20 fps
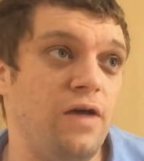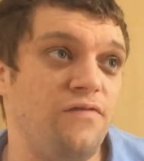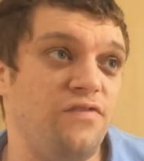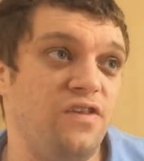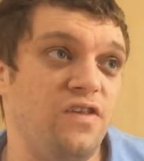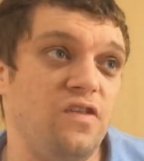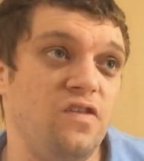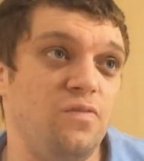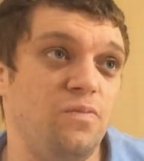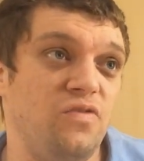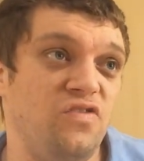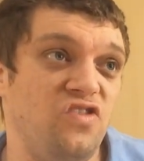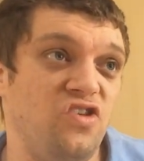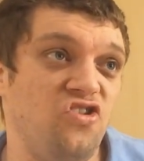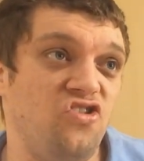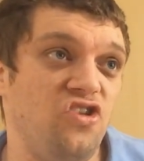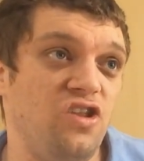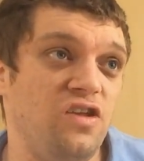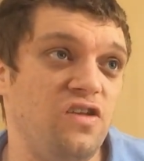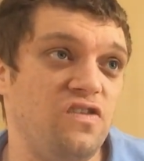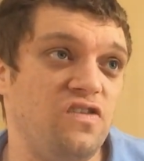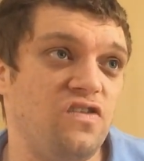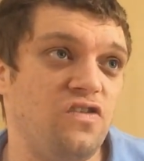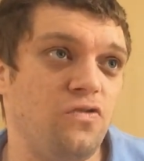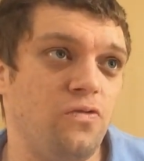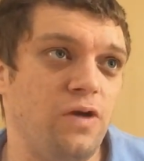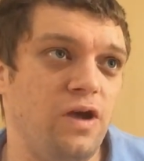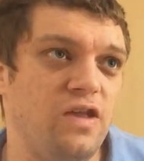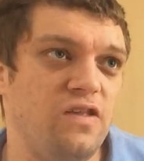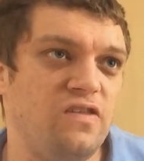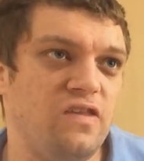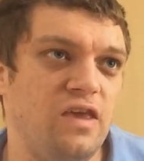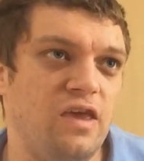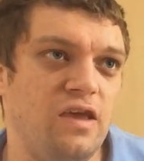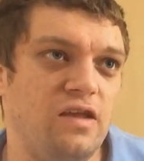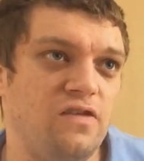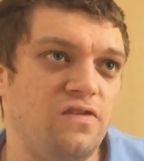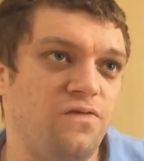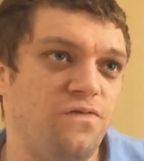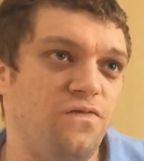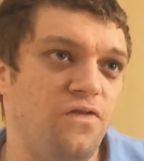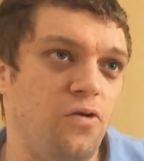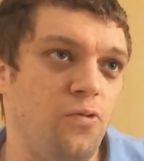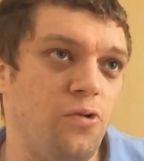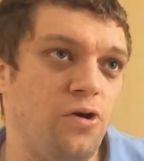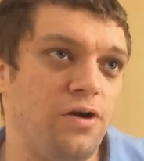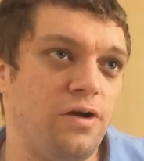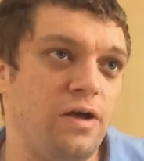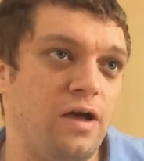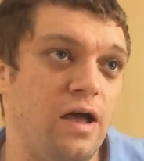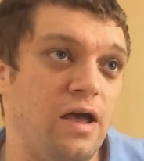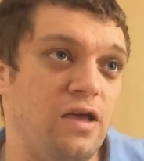I have to say his positioning is great and his footwork,